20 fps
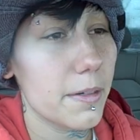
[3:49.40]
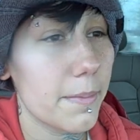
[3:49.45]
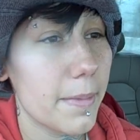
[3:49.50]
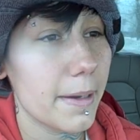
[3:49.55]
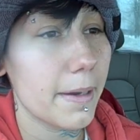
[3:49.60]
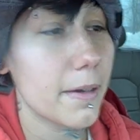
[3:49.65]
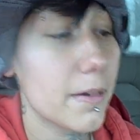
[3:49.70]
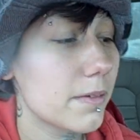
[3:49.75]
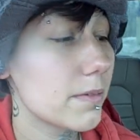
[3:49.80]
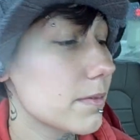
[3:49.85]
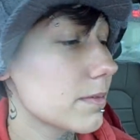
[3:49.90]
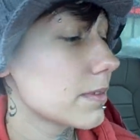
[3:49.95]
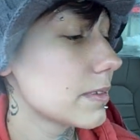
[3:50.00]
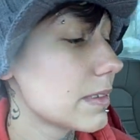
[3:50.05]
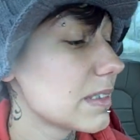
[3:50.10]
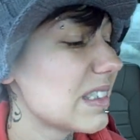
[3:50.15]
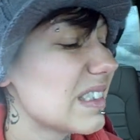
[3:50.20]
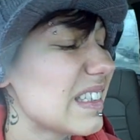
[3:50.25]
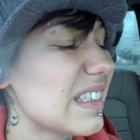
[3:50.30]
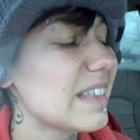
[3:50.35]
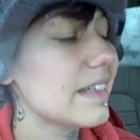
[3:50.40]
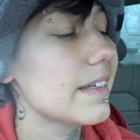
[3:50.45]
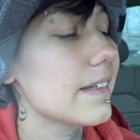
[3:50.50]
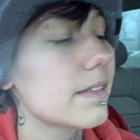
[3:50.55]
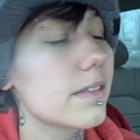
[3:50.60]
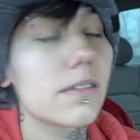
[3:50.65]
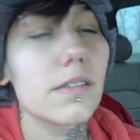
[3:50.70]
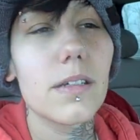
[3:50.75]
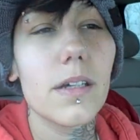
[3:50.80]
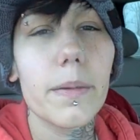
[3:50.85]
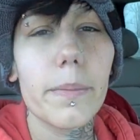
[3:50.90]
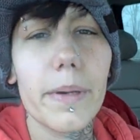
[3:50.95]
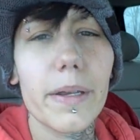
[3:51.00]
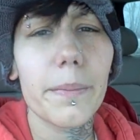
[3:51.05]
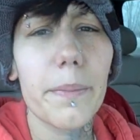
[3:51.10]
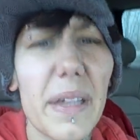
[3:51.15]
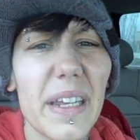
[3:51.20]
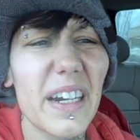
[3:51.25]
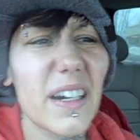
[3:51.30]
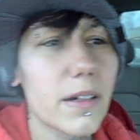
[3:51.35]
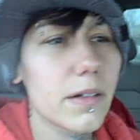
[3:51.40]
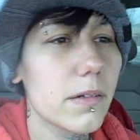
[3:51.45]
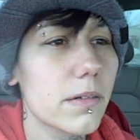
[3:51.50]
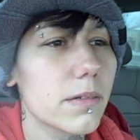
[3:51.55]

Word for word: about about a minute.